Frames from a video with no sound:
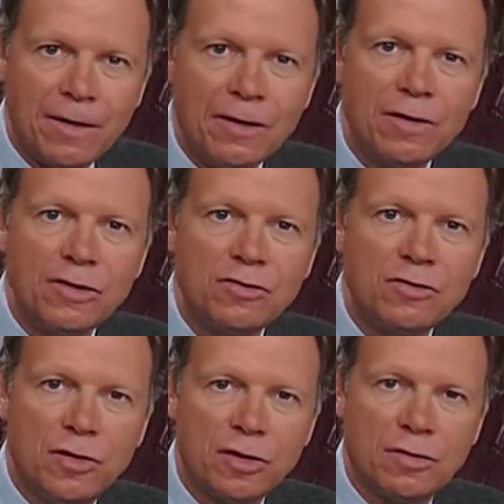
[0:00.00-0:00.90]
Let's
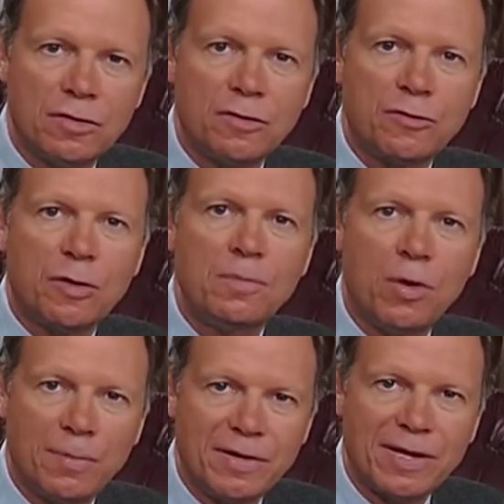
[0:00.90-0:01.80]
look for a
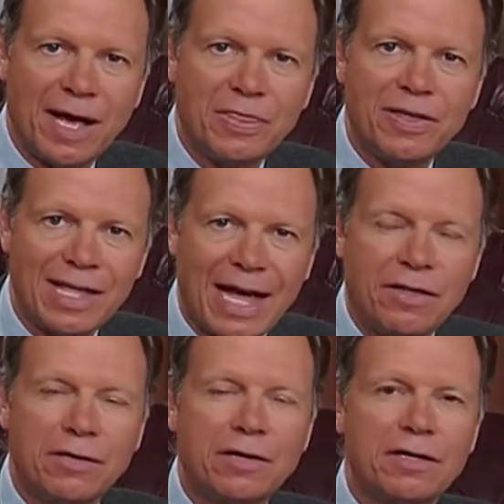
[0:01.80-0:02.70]
moment at the
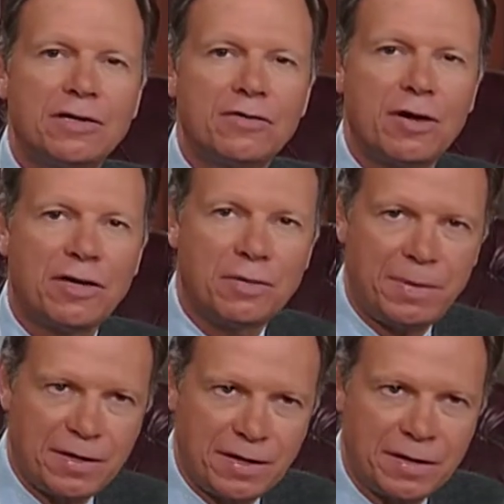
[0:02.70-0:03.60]
Catholic
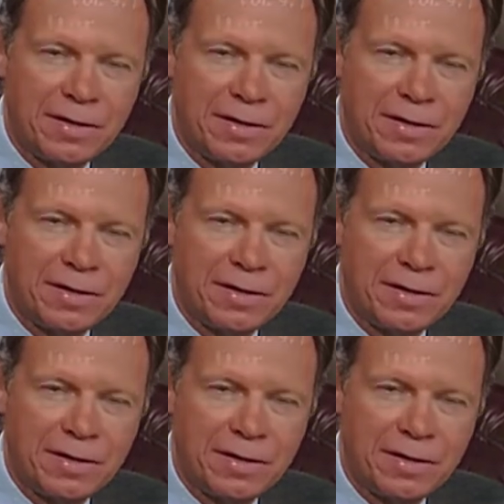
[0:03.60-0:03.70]
Encyclopedia.